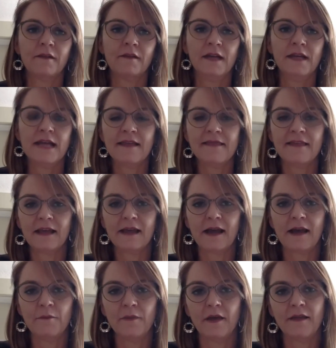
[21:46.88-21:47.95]
yeah, I think
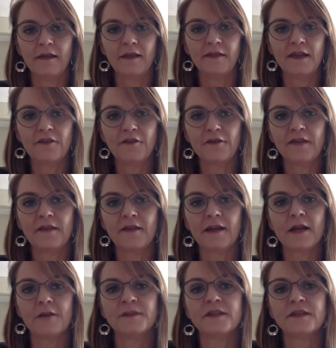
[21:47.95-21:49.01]
um, uh, the other thing that
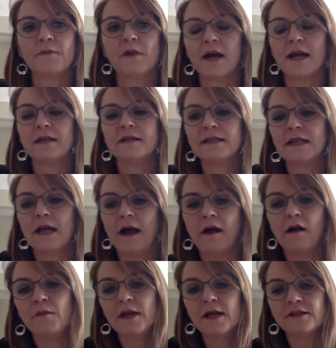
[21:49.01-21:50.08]
comes to mind
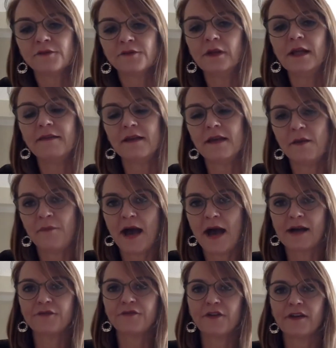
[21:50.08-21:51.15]
um, is really the
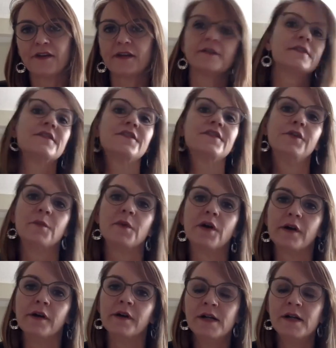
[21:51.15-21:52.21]
impact for the
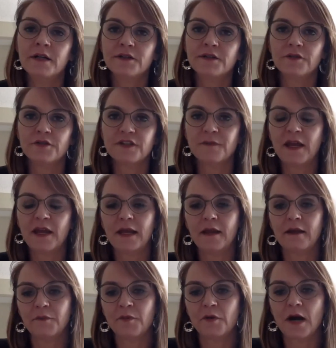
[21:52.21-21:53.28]
consumer. So just making
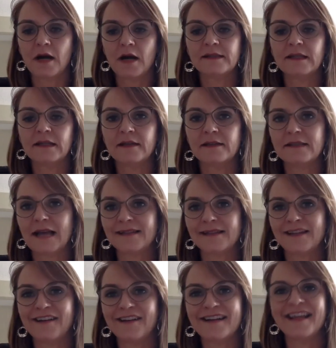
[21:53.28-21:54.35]
a process that's a
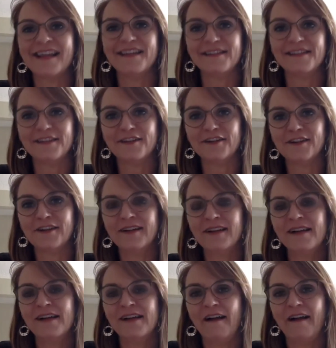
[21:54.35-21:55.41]
lot easier.
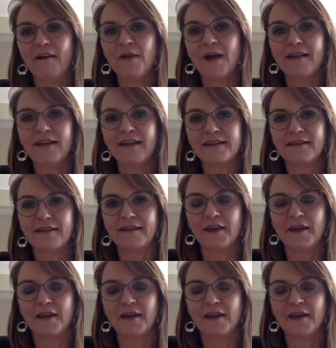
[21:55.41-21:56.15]
Um, I like to think